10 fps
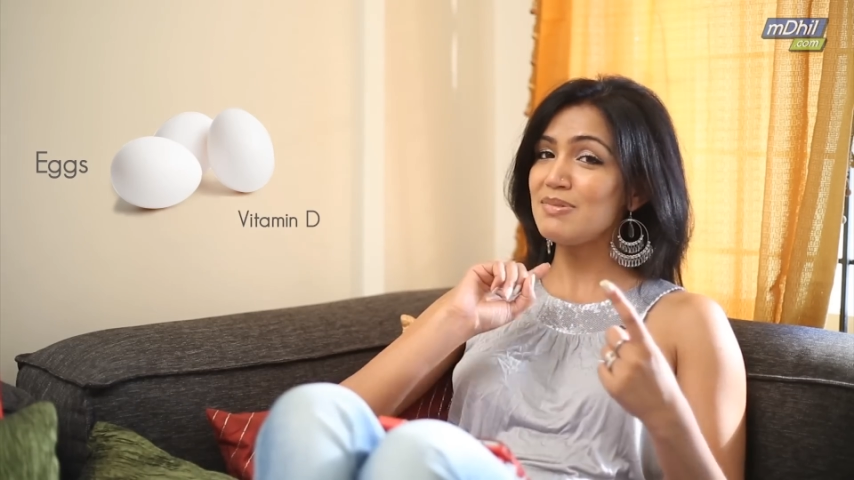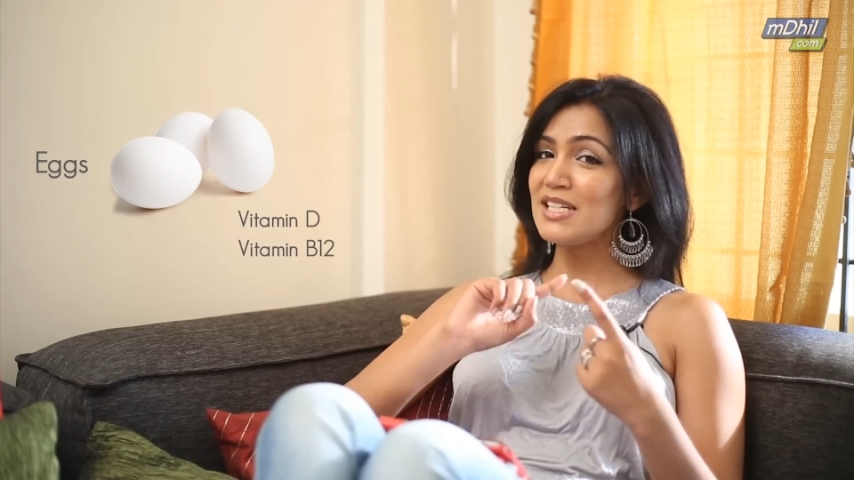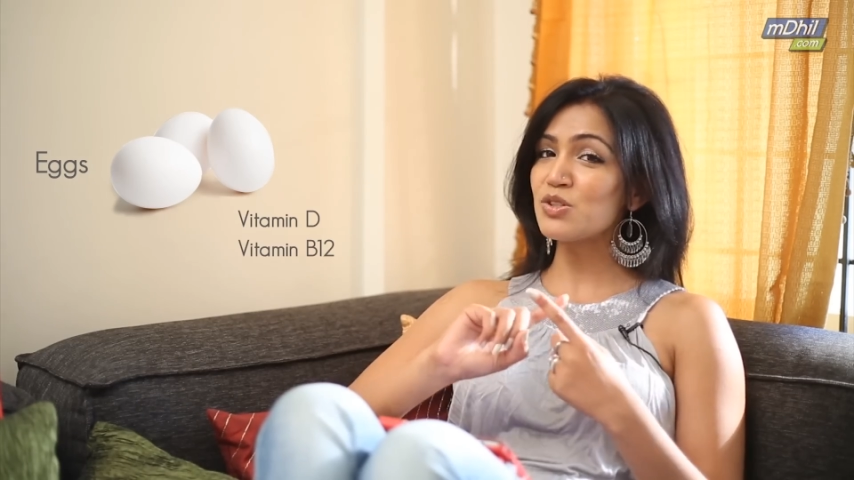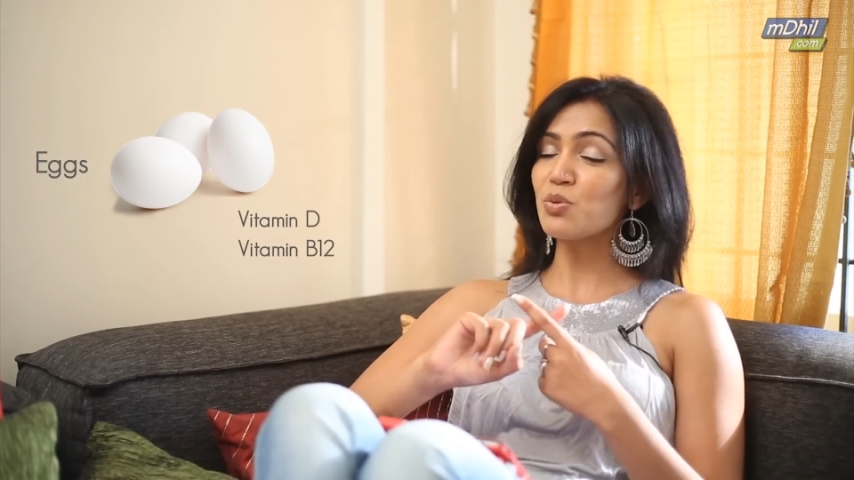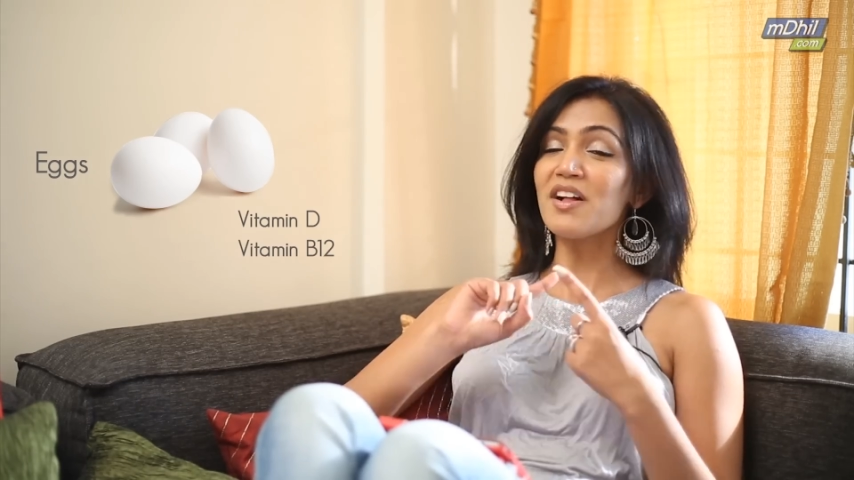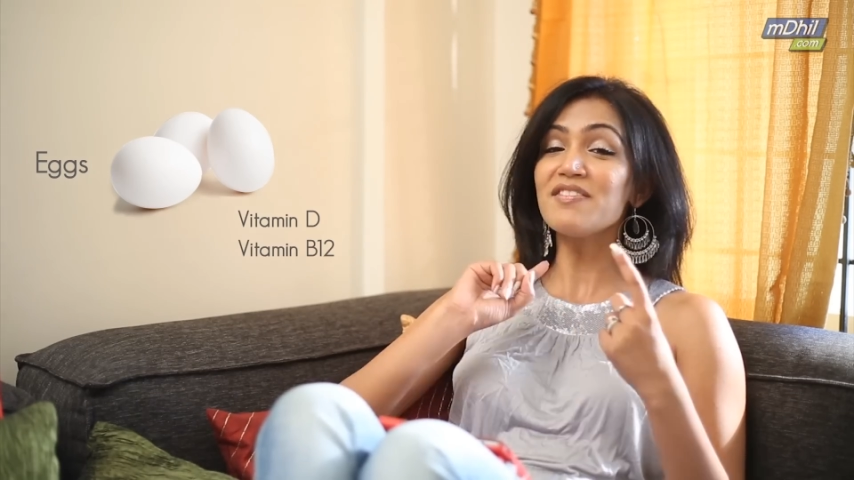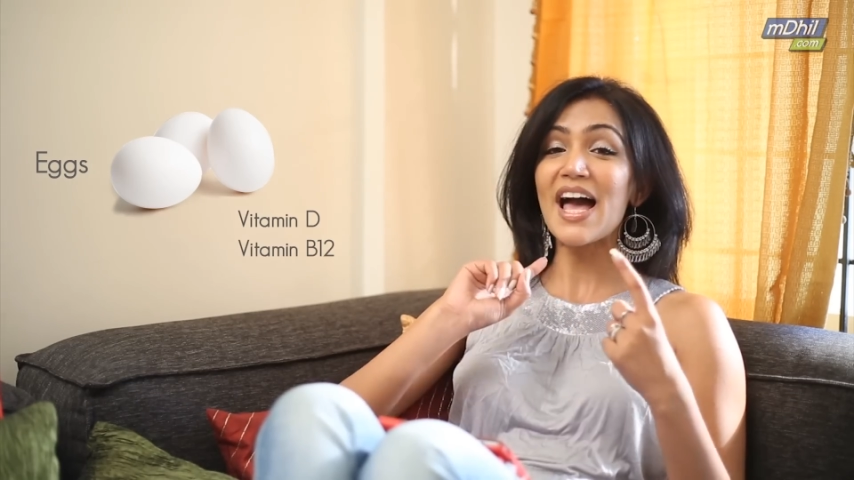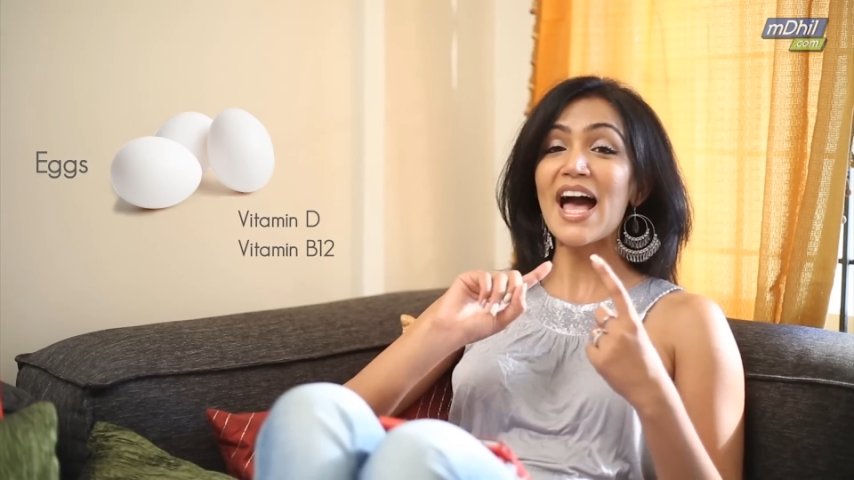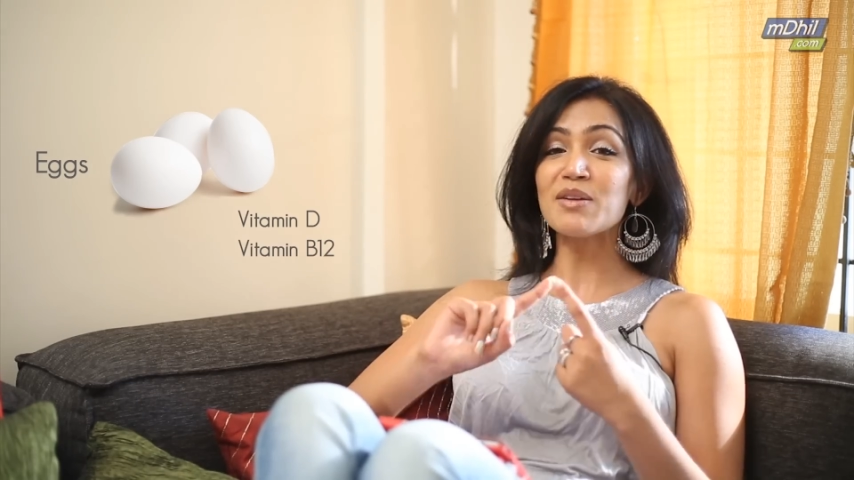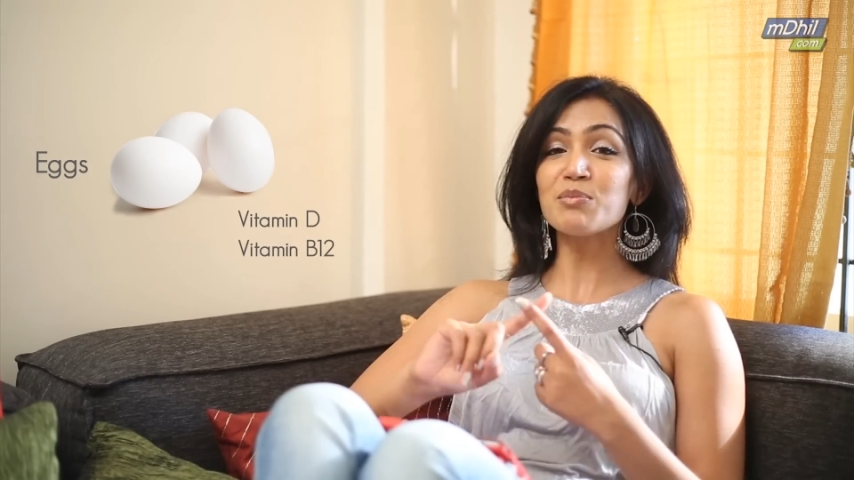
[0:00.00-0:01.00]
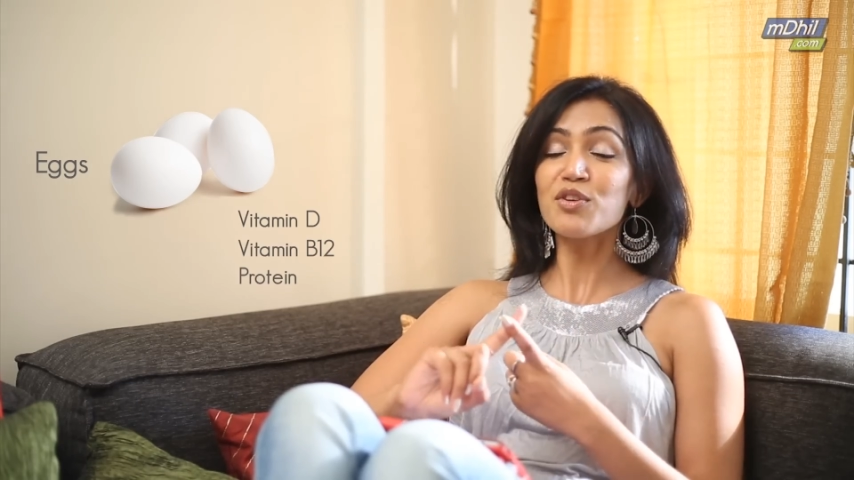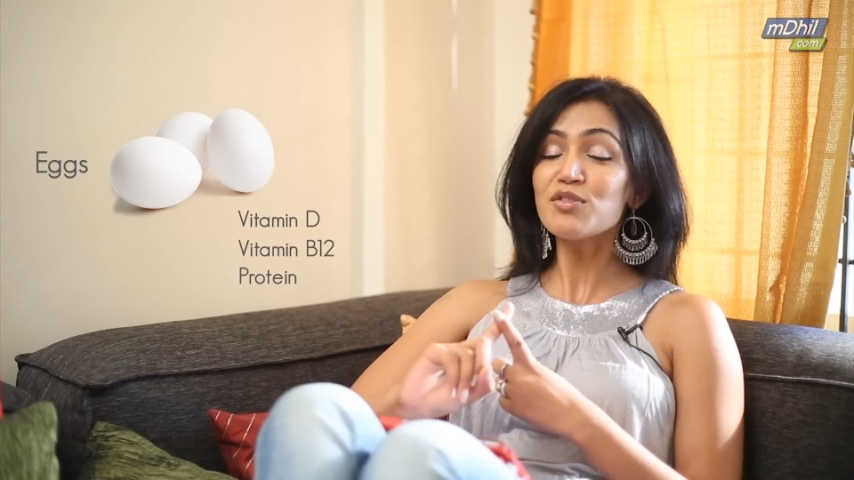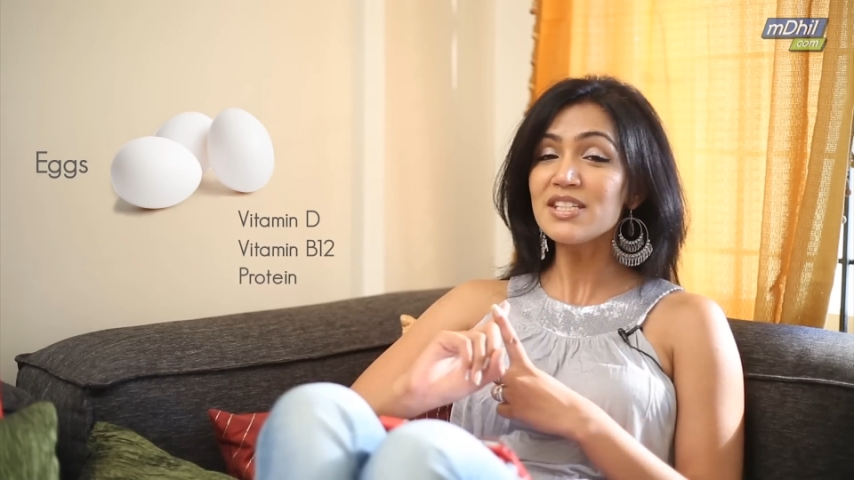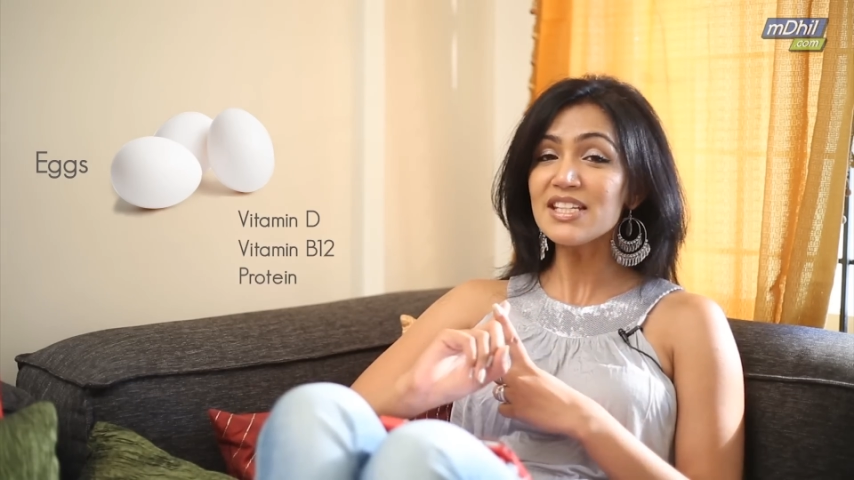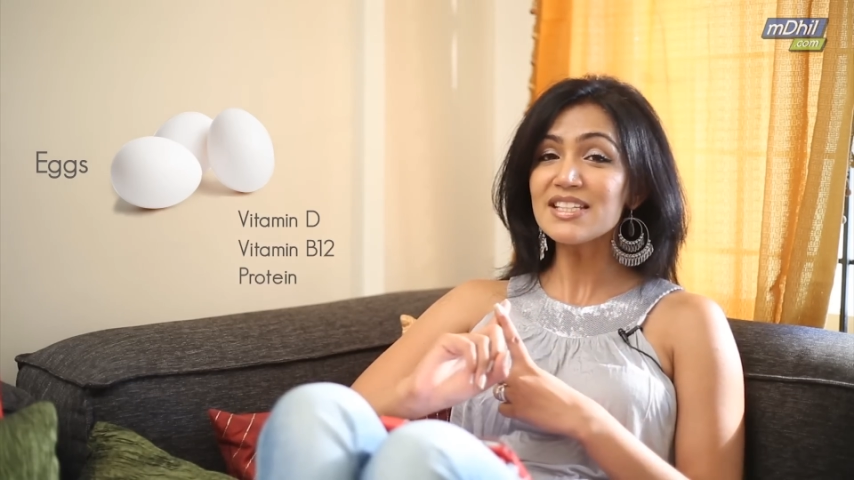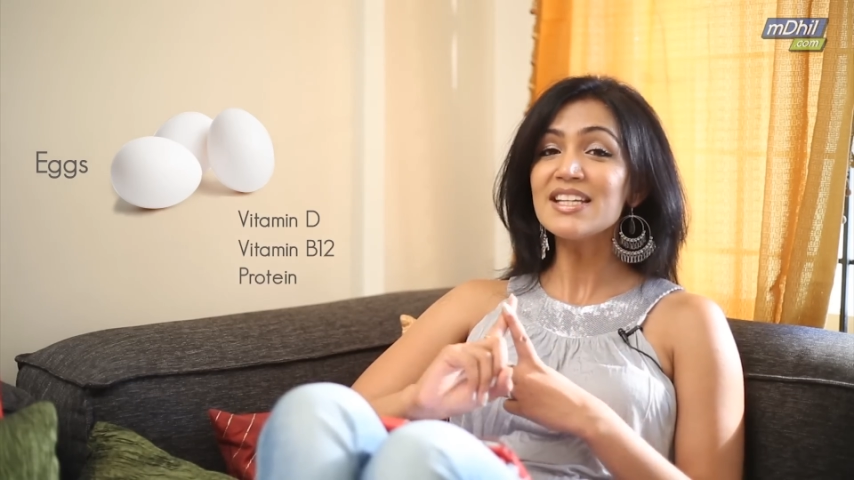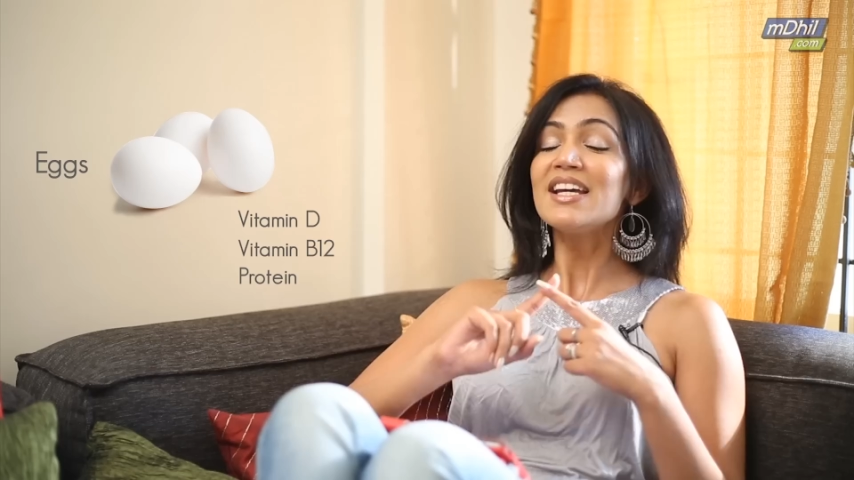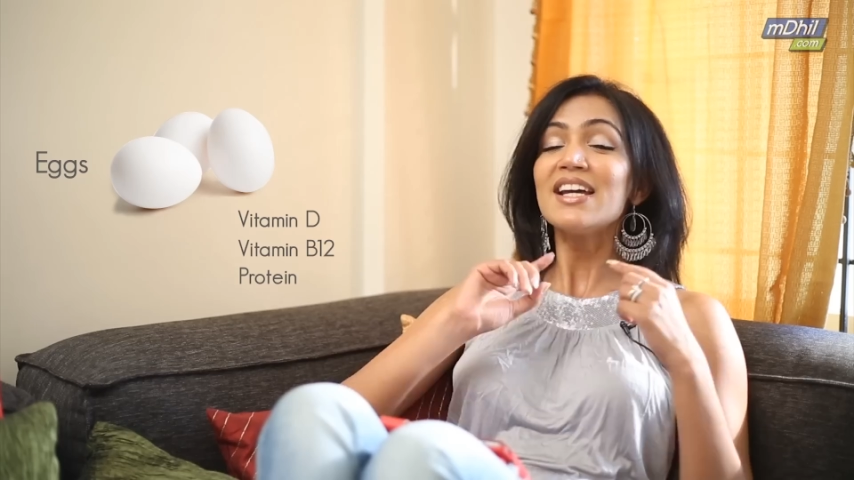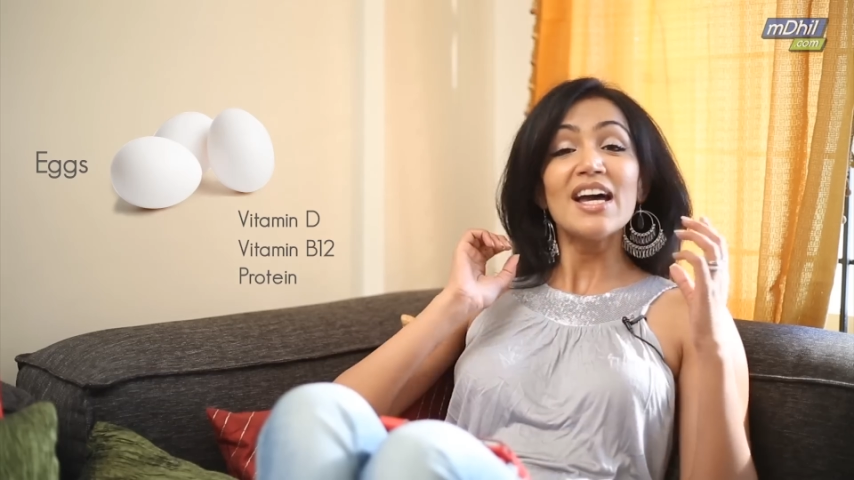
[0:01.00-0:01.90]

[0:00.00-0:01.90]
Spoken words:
B12, and protein.